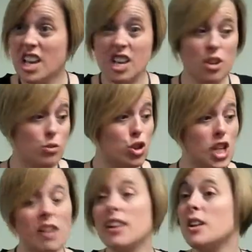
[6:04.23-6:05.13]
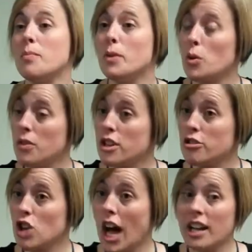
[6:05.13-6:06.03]
You know, sharing a book with your
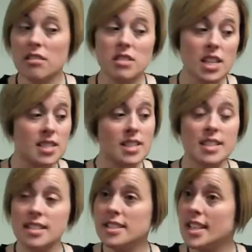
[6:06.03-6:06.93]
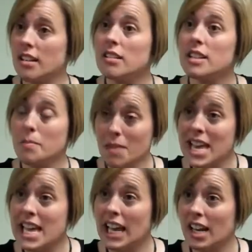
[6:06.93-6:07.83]
child doesn't necessarily
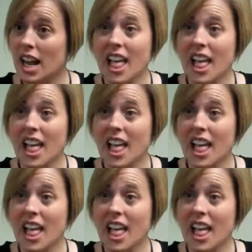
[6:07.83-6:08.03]
mean